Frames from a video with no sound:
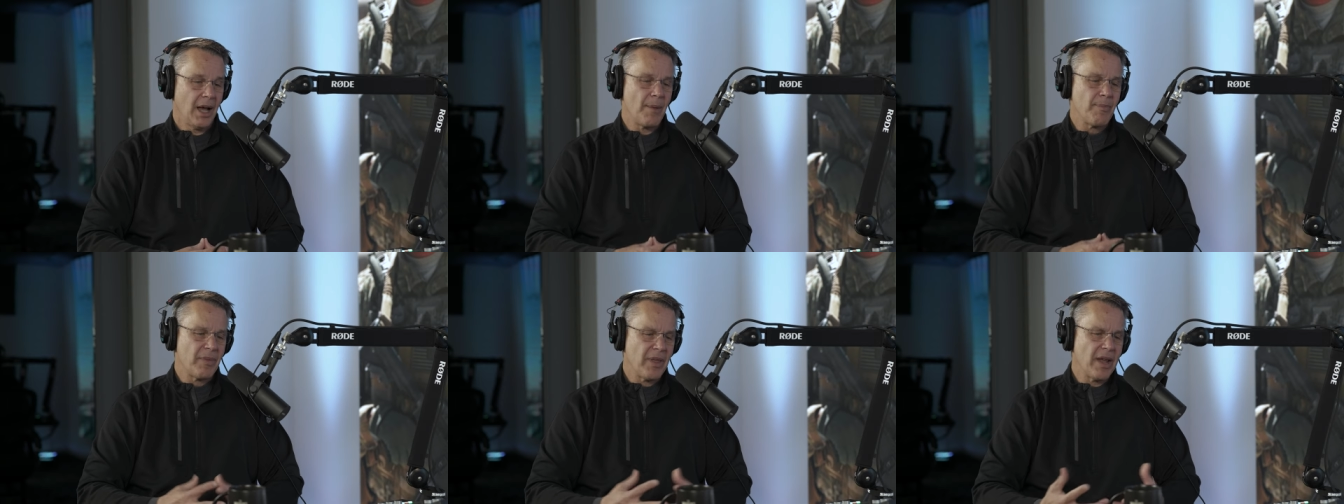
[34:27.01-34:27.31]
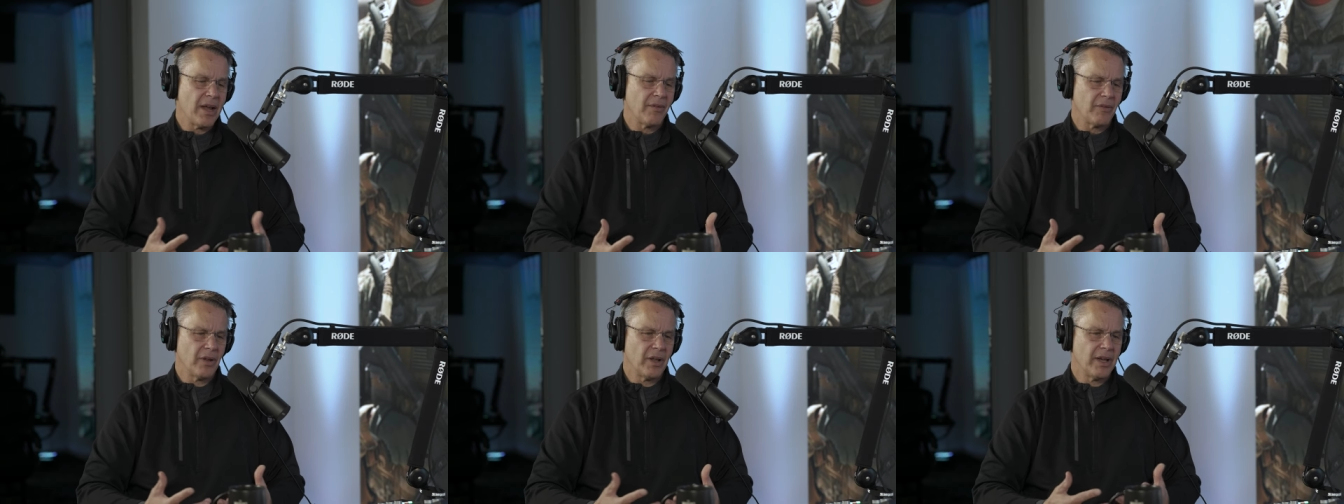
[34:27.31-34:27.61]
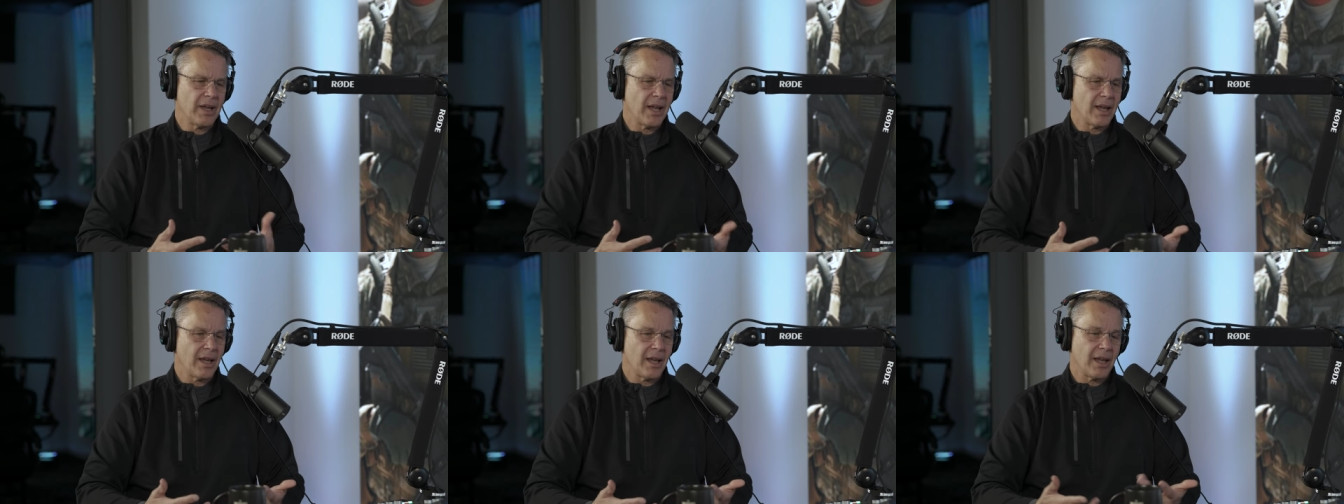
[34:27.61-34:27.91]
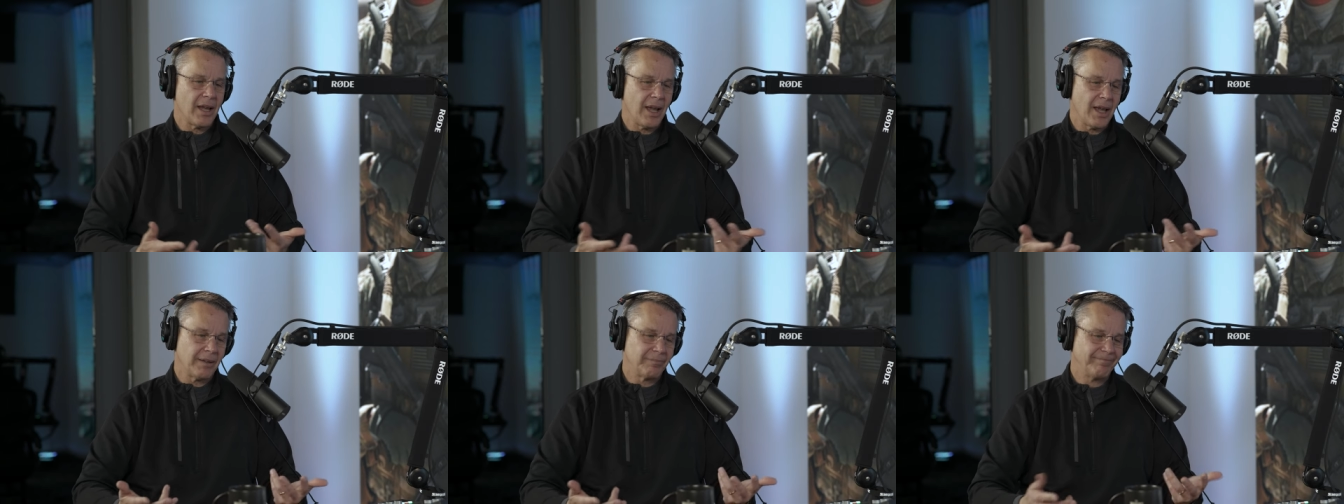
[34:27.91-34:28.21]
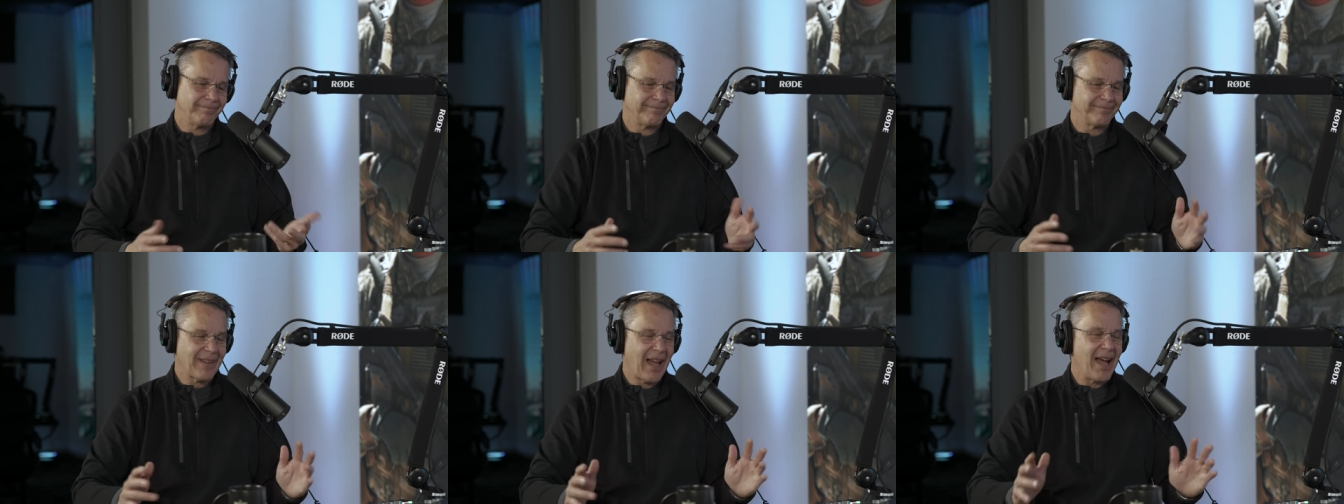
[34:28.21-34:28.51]
I'm thankful, and I,
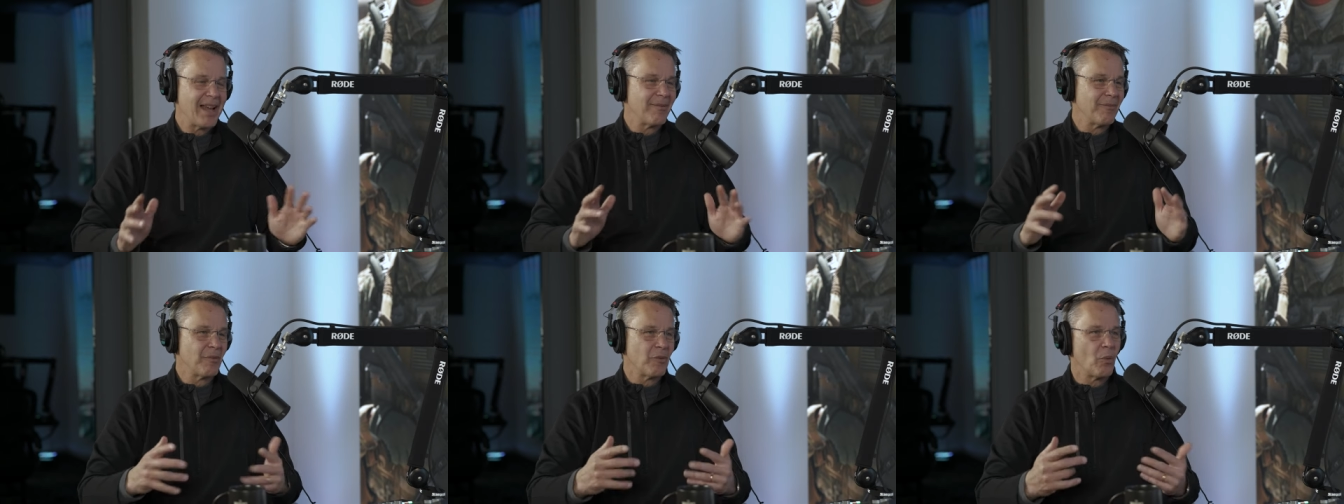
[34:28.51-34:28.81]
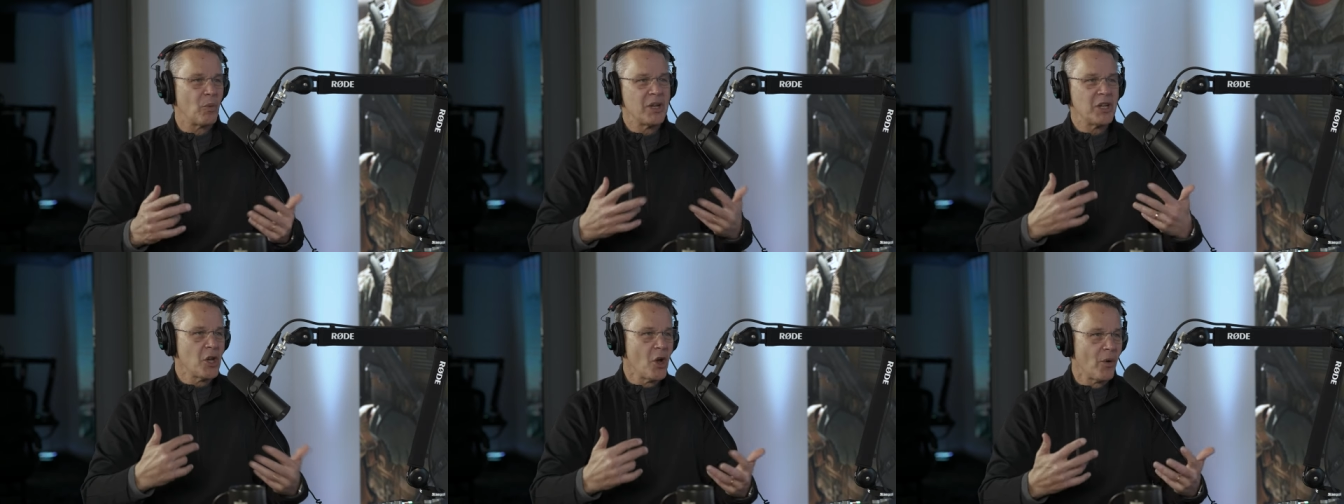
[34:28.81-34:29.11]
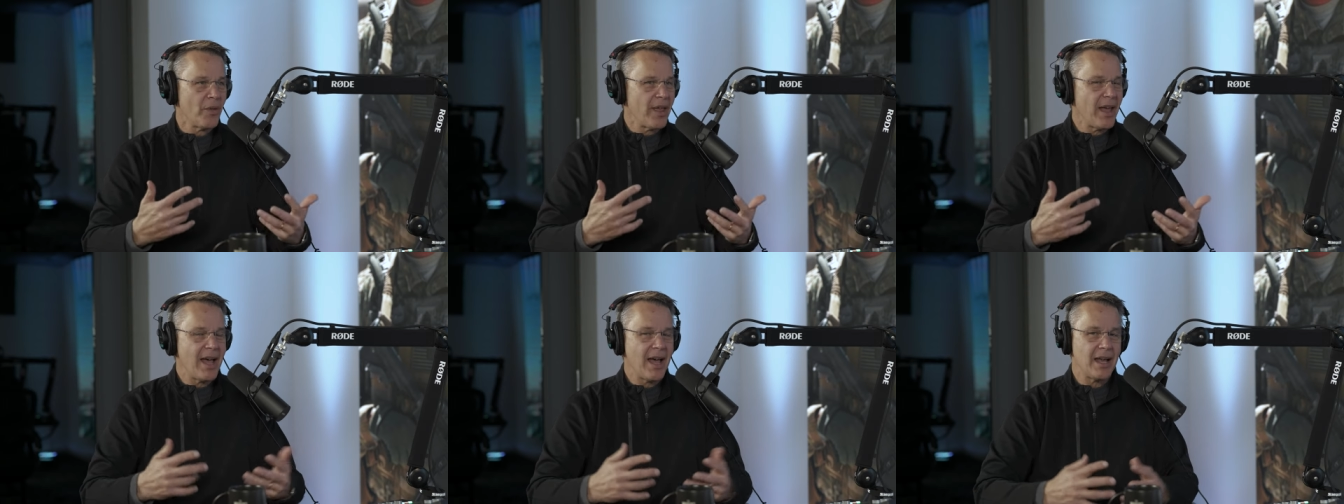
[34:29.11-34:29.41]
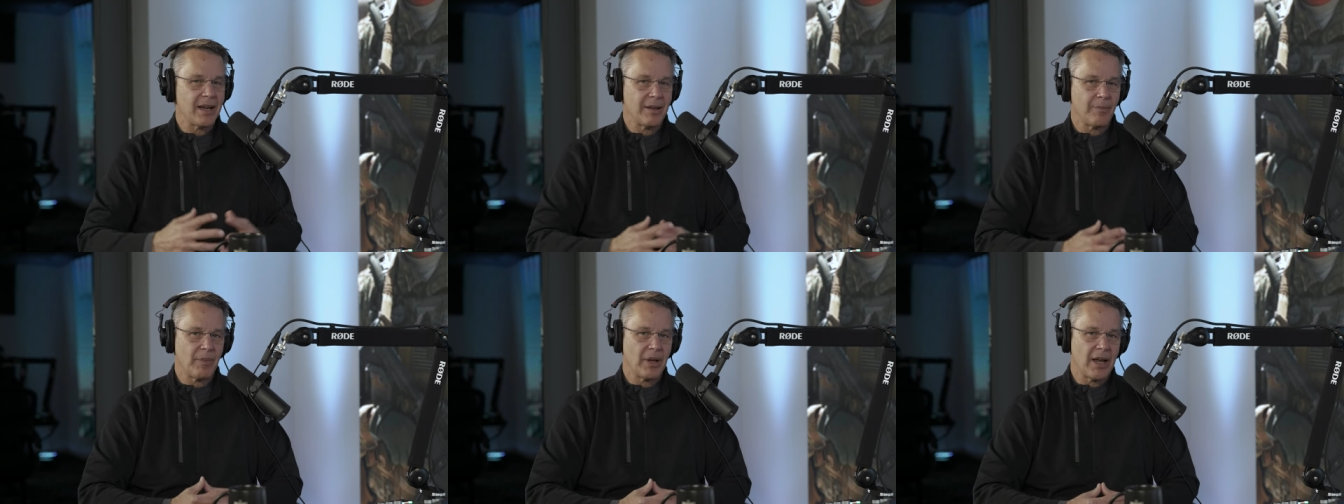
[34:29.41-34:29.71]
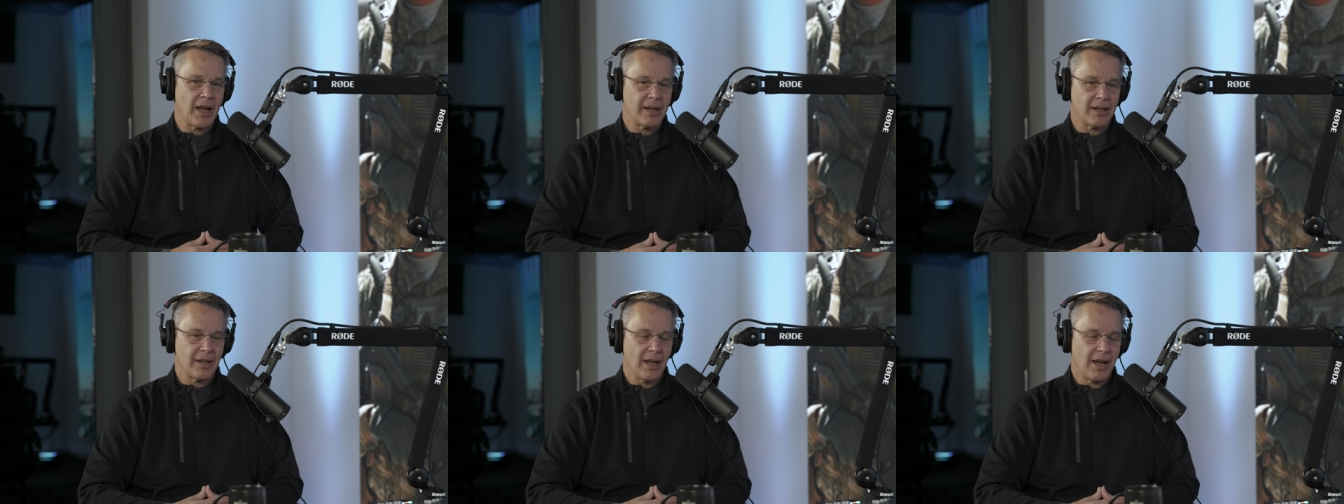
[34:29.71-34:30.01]
I, we know that,
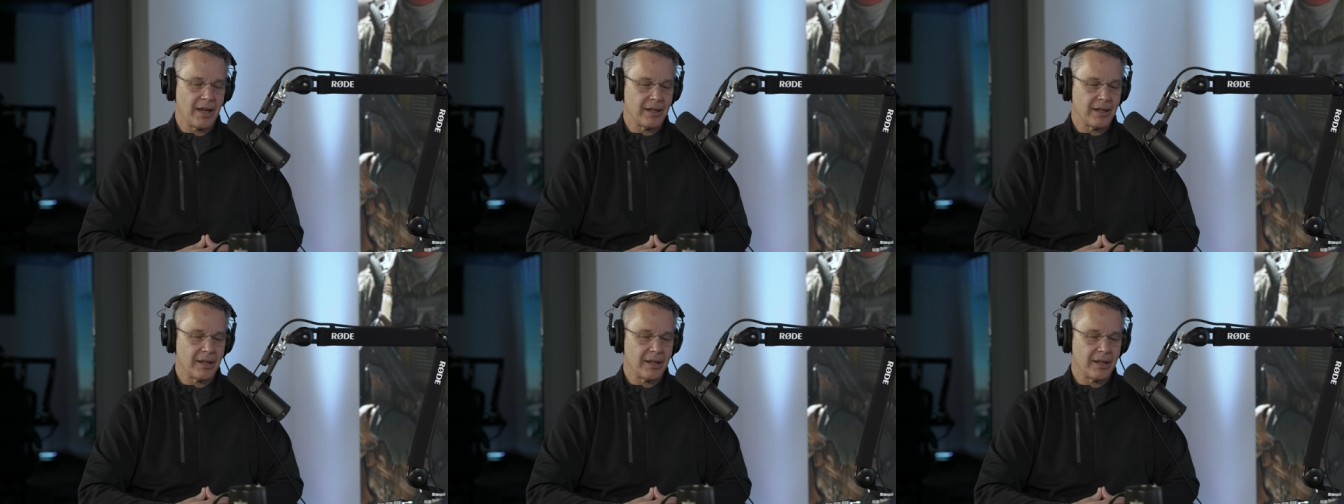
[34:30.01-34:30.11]
but I,